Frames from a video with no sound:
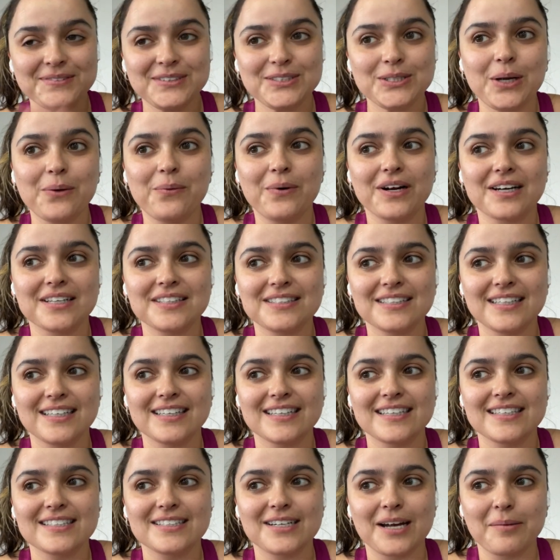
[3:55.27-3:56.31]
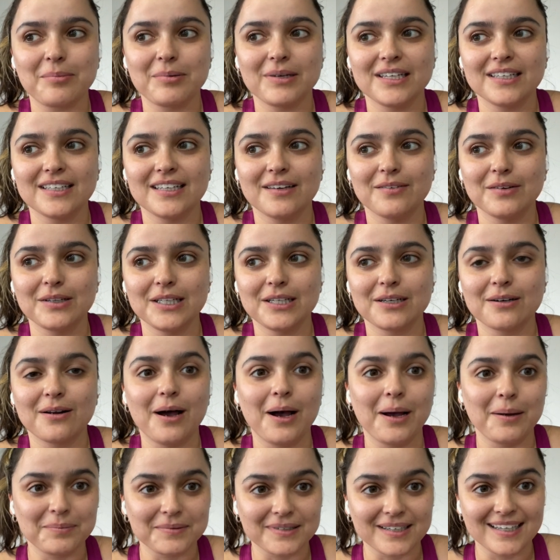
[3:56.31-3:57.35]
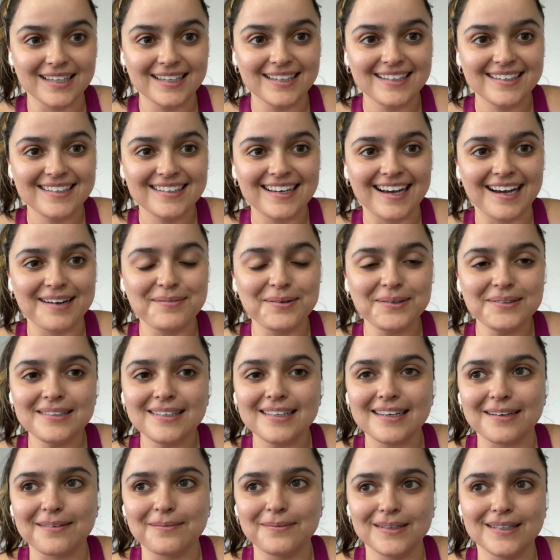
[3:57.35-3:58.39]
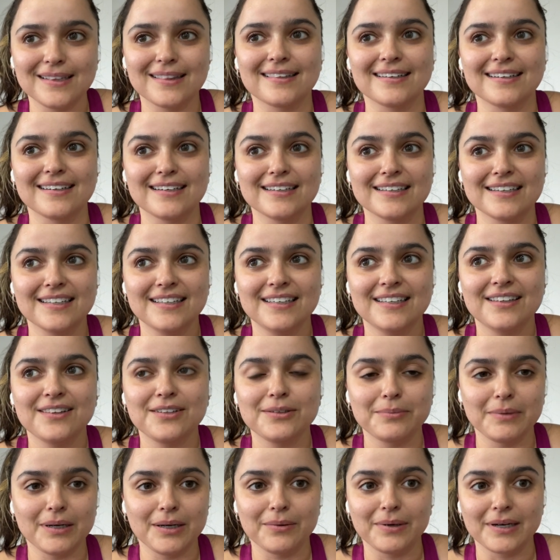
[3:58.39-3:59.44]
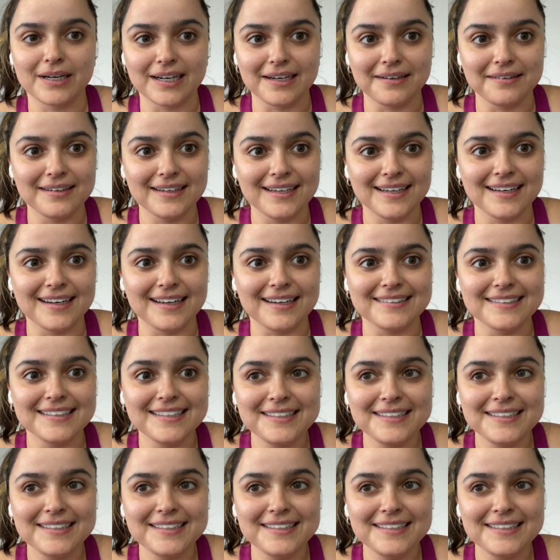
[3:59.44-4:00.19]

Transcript: So I wanted to like stop in and give a little update. I'm only like 1/3 of my workout. And I